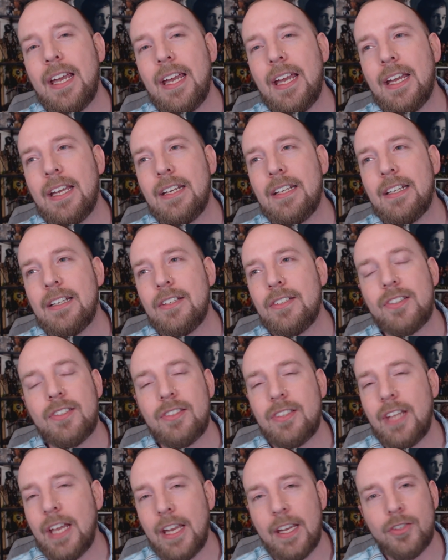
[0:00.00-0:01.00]
and it
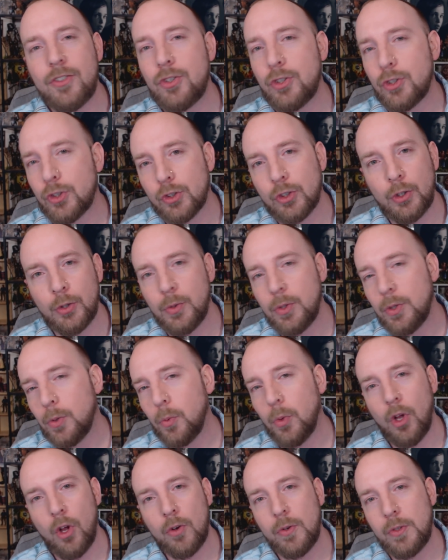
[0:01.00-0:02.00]
stays true. It
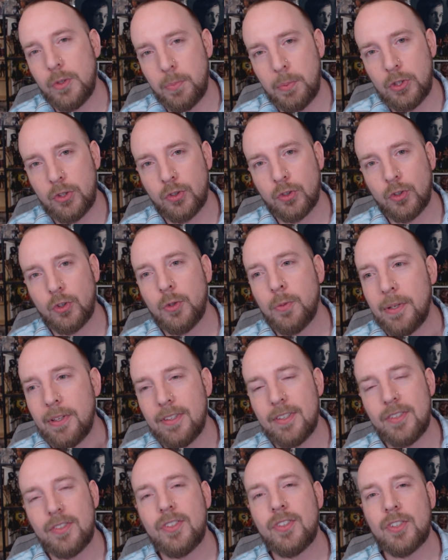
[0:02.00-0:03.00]
will always be true, but
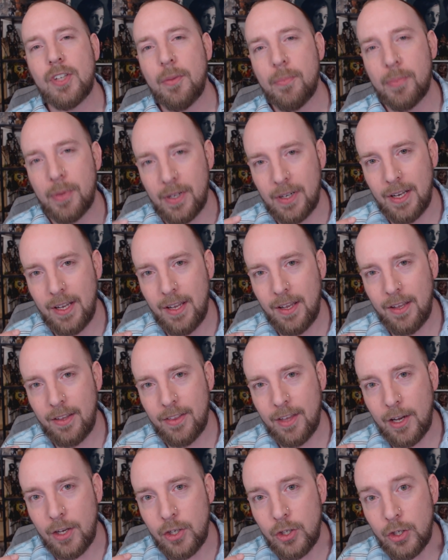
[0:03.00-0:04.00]
this is something
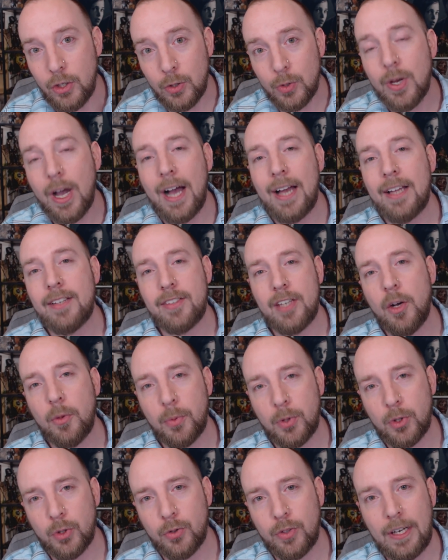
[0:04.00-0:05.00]
that you guys
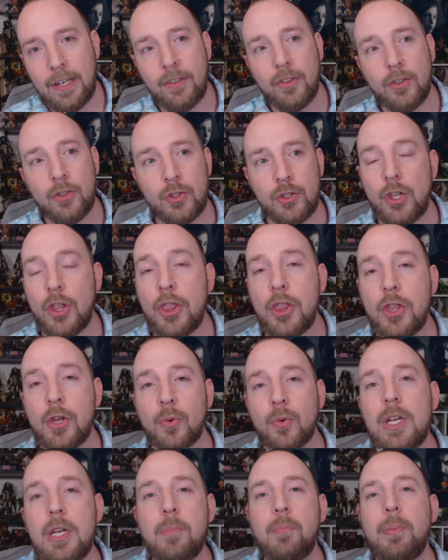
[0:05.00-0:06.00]
helped create. There's
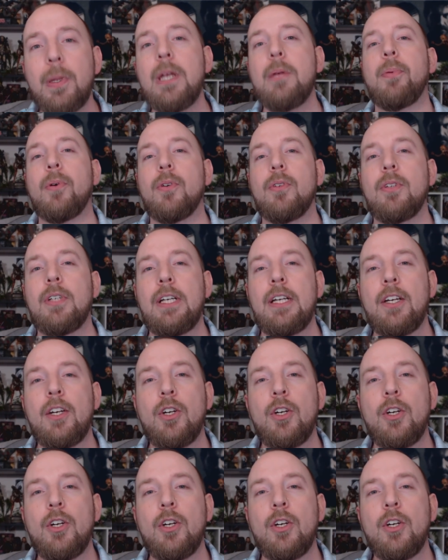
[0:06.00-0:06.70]
3 people